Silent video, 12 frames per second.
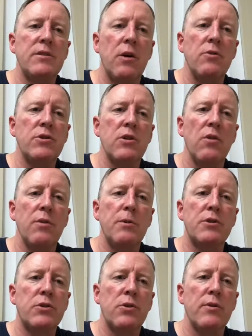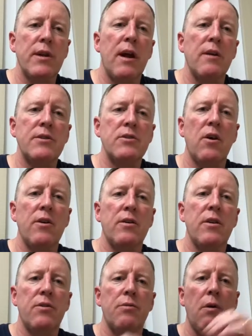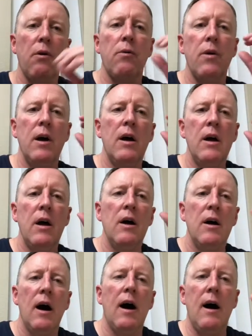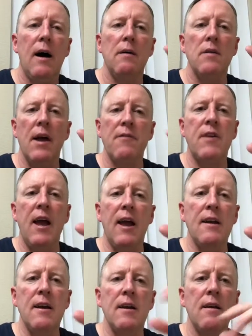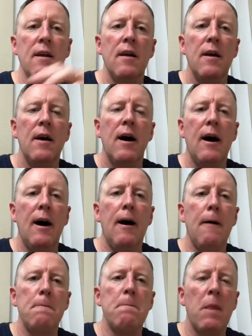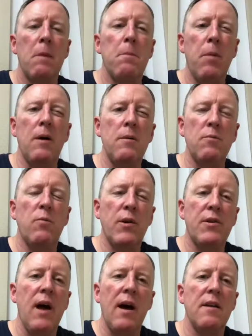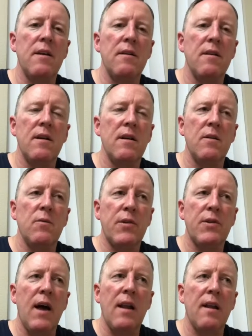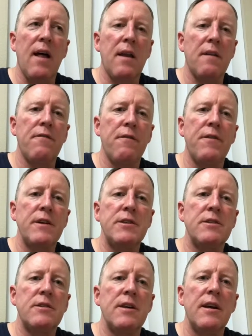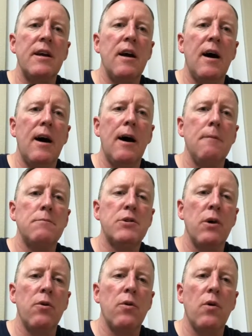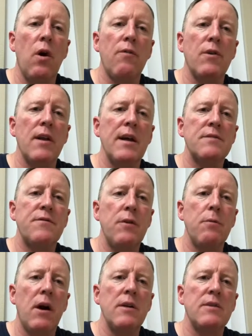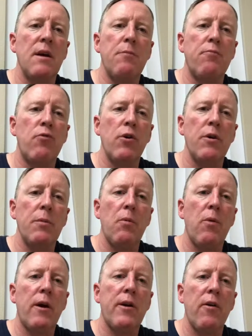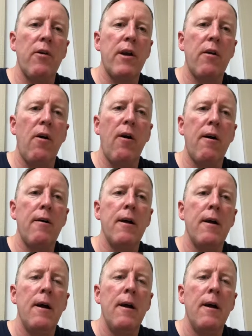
So slowly but surely, I started to throw left-handed, but with not a lot of efficiency. So over the last few months, I've really been working on it hard,